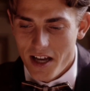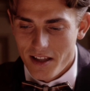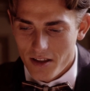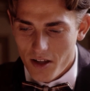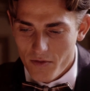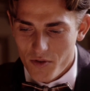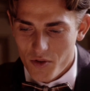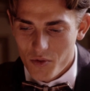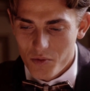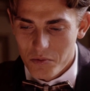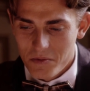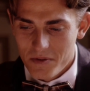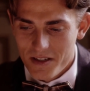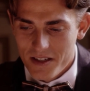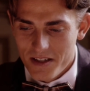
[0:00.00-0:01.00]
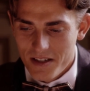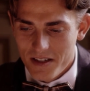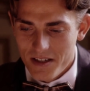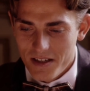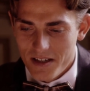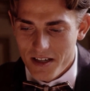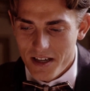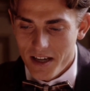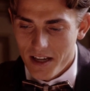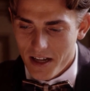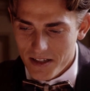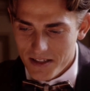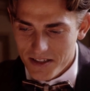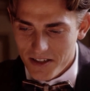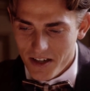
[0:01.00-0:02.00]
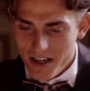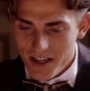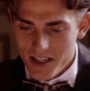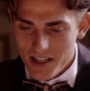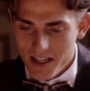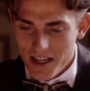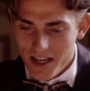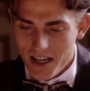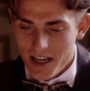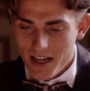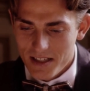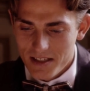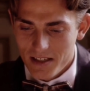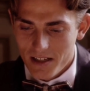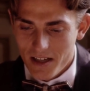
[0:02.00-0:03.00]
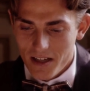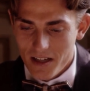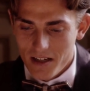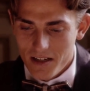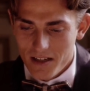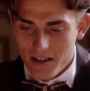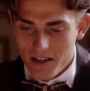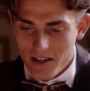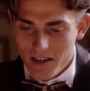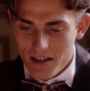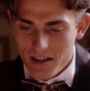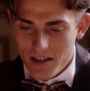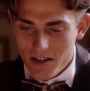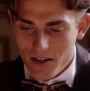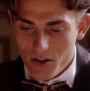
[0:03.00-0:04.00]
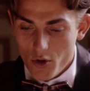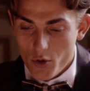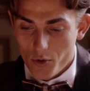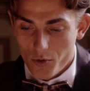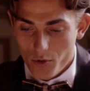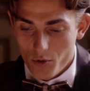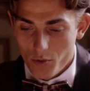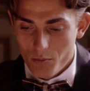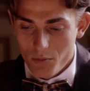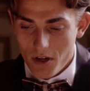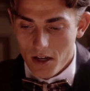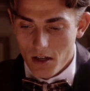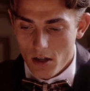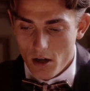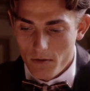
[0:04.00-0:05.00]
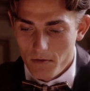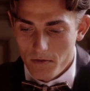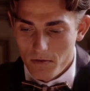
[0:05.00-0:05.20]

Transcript: more and more, we're starting to get away from that and starting to actually create things